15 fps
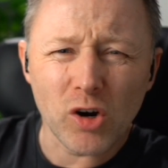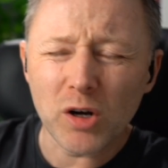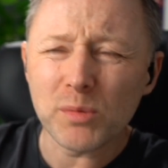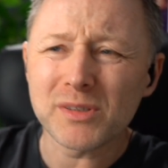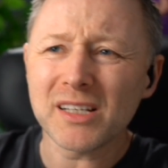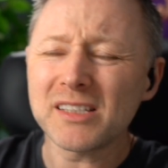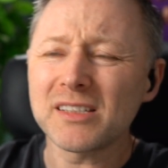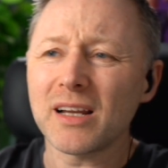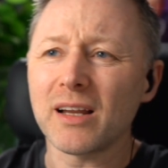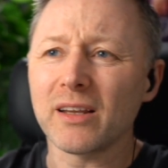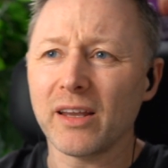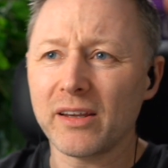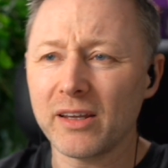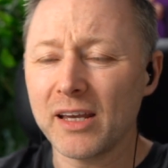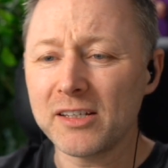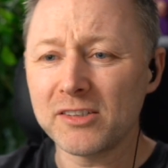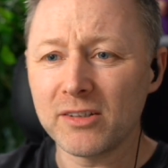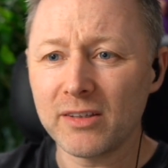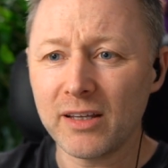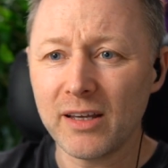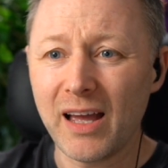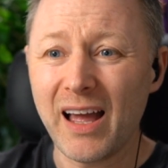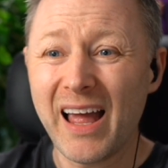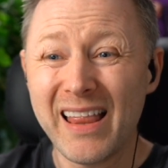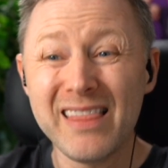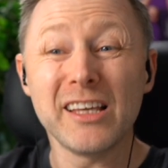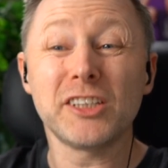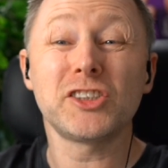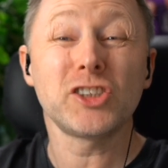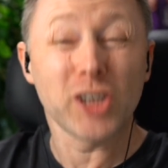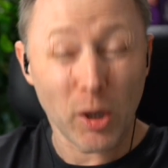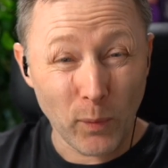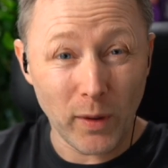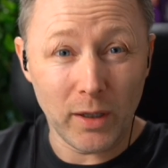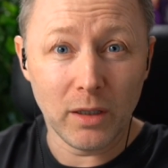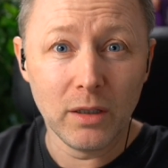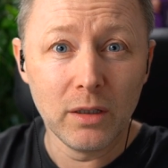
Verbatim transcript: I was listening to it yesterday in the shower.